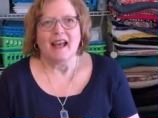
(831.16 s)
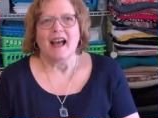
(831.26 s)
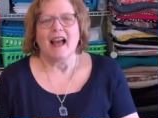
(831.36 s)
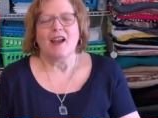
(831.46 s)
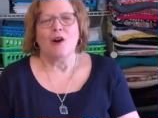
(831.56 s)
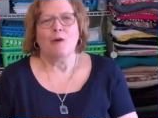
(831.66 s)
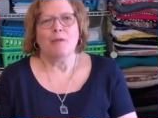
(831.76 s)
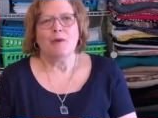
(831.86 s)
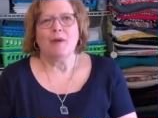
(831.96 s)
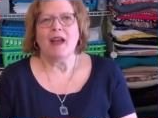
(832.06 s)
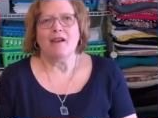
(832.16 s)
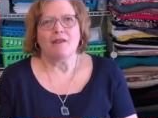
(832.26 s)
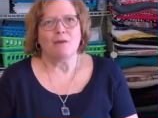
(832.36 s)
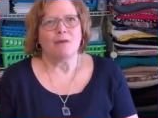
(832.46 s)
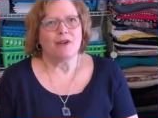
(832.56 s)
I hope you have
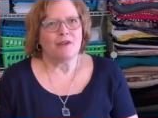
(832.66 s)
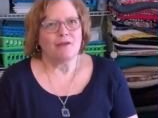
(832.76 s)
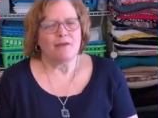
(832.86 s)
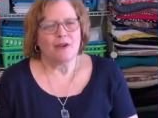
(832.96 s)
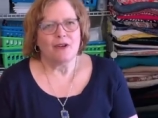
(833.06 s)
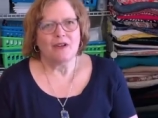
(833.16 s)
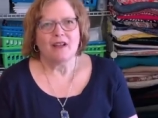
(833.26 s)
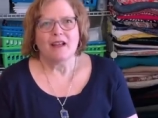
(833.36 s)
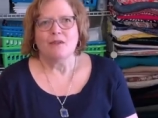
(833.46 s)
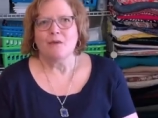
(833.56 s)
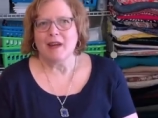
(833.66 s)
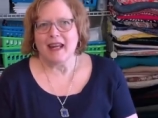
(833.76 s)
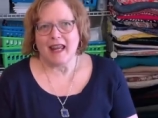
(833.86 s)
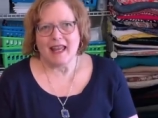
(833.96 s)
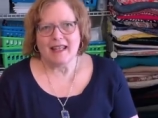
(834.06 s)
a wonderful
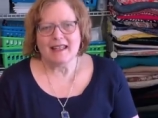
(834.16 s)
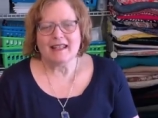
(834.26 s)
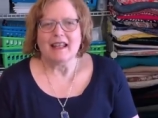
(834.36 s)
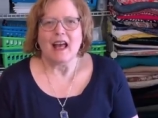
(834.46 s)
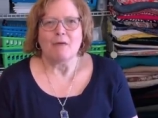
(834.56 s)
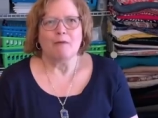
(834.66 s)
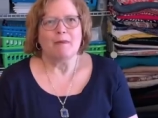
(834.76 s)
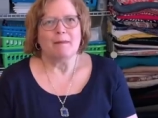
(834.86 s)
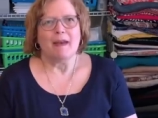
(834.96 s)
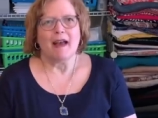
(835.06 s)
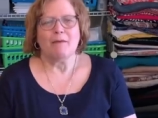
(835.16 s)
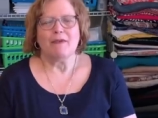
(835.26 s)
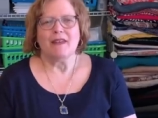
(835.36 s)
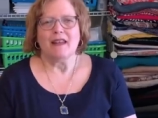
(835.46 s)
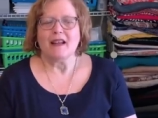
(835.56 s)
weekend. I will be back
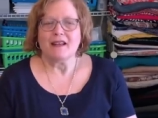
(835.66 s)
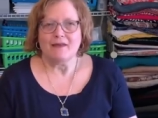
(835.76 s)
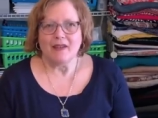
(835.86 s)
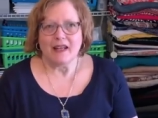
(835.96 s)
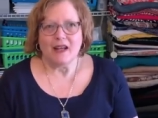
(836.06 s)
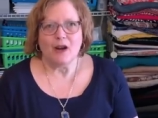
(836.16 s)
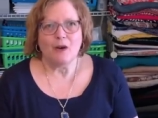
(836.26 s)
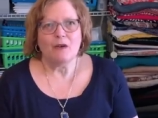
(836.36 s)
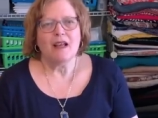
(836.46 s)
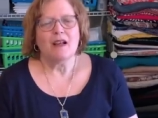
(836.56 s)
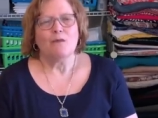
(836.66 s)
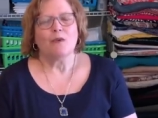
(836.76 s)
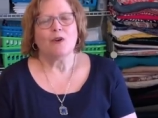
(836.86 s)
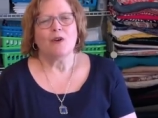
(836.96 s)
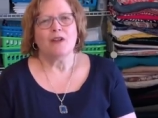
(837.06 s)
with the next video.
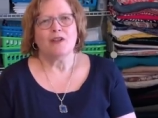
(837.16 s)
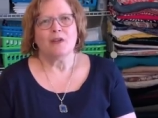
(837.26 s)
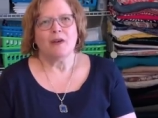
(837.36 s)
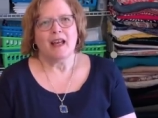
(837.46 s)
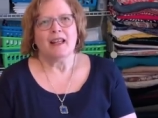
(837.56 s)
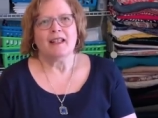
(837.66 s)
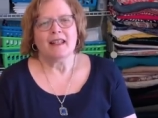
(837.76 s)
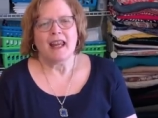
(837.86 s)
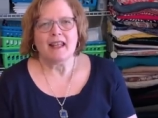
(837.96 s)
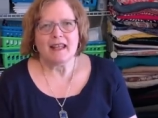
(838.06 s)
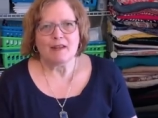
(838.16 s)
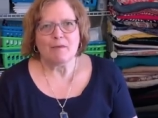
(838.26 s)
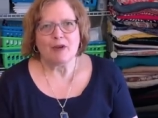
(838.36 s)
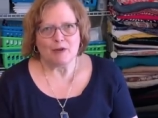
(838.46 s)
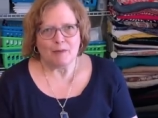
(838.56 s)
We're going to go ahead and take these
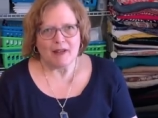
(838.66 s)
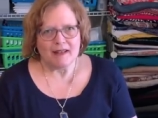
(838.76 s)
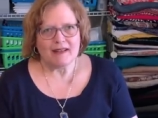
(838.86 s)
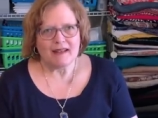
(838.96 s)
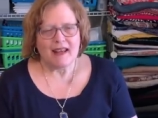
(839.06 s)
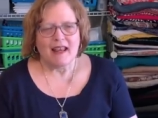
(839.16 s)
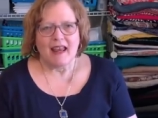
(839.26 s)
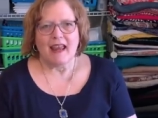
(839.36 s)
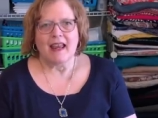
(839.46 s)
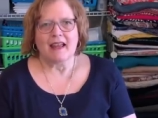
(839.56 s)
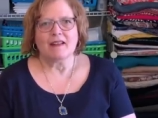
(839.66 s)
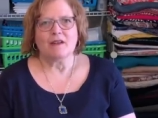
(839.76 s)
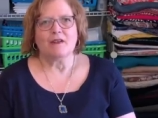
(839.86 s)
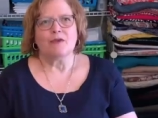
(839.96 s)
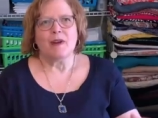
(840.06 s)
measurements and
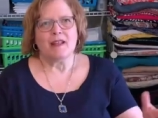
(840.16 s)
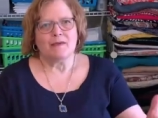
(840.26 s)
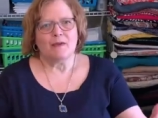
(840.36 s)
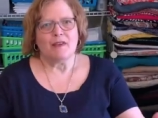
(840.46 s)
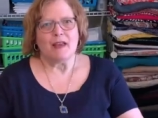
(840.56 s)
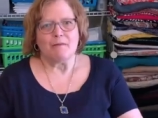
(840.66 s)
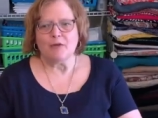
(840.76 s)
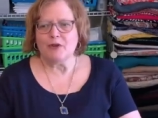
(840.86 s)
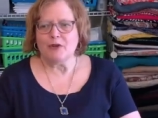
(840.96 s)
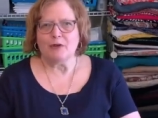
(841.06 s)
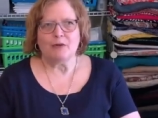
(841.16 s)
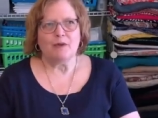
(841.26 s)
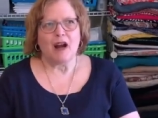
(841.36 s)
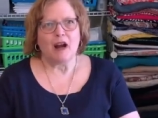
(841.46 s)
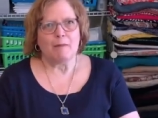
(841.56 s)
transfer them
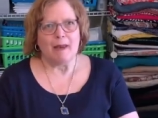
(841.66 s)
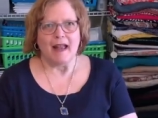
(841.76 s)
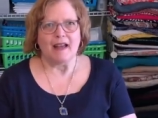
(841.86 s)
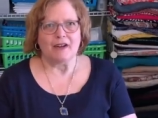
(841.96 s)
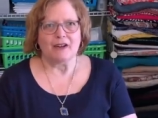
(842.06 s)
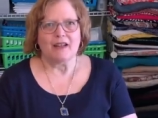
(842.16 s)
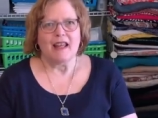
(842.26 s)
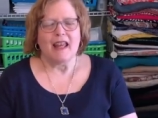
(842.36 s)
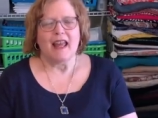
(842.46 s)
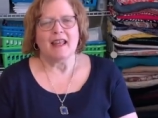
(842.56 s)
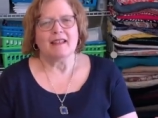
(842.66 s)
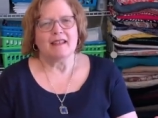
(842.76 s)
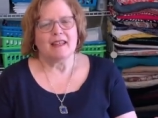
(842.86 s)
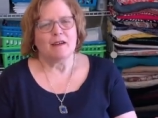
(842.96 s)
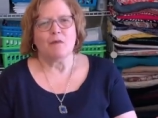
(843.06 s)
to our pattern and
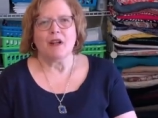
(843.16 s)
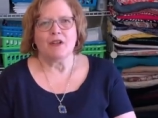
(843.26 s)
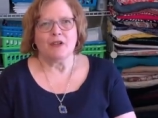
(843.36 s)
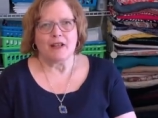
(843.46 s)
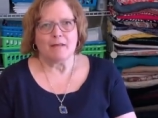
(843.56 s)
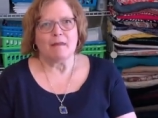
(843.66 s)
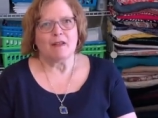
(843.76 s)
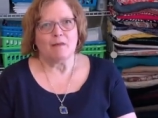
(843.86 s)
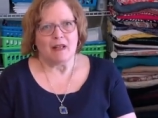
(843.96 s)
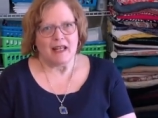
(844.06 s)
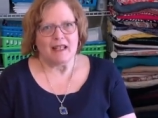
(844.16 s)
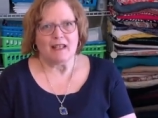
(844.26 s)
see what adjustments we need to